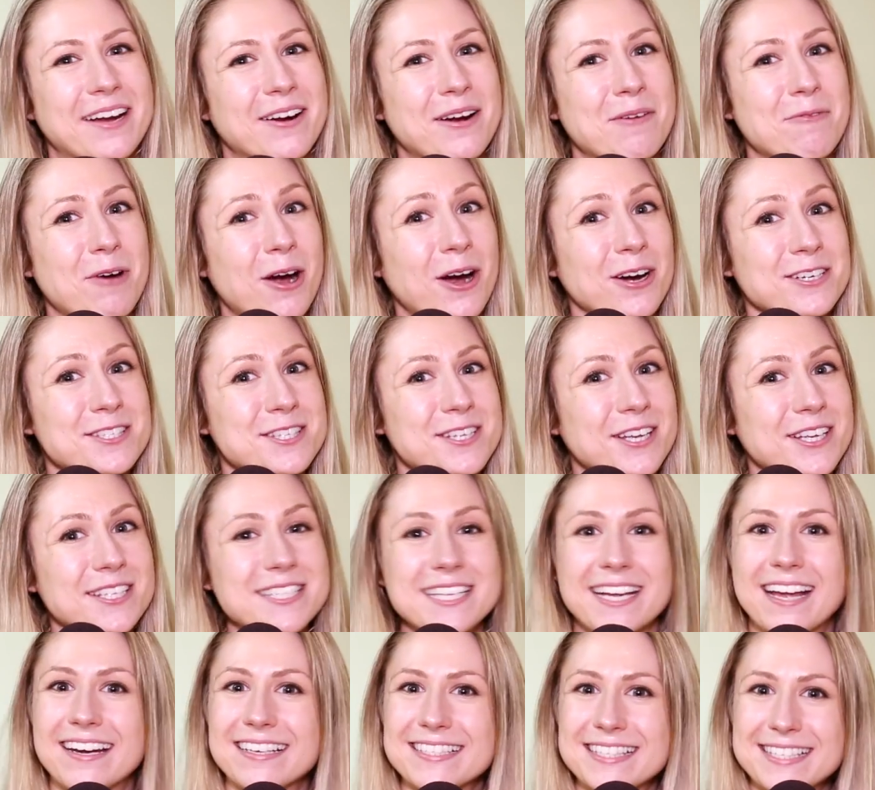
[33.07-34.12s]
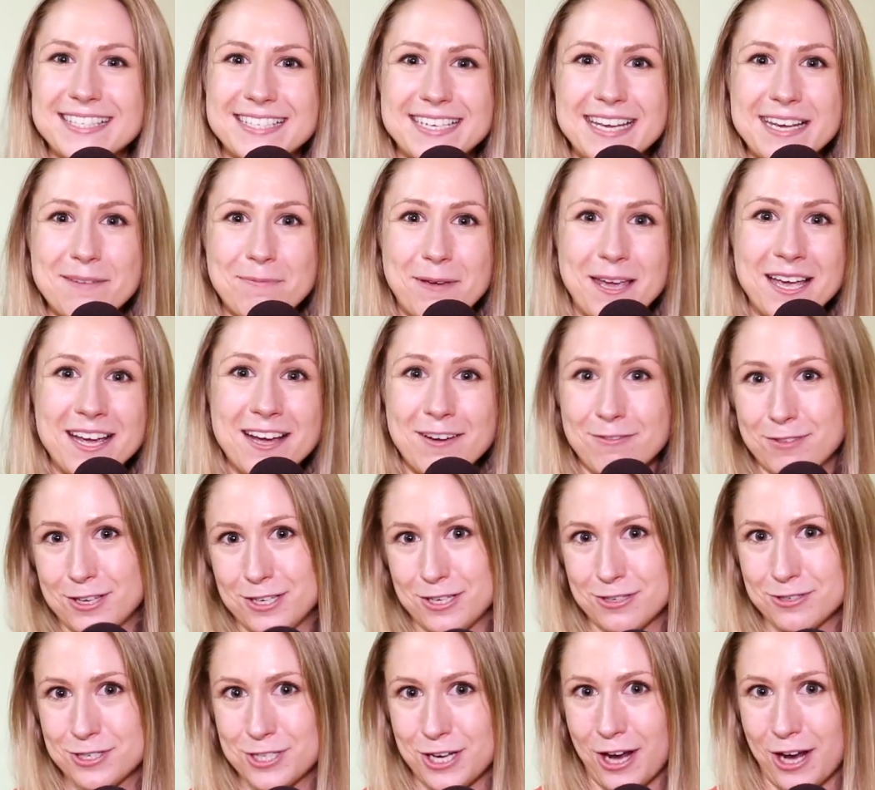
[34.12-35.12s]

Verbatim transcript: here in rehearsal to get a sneak peek of the new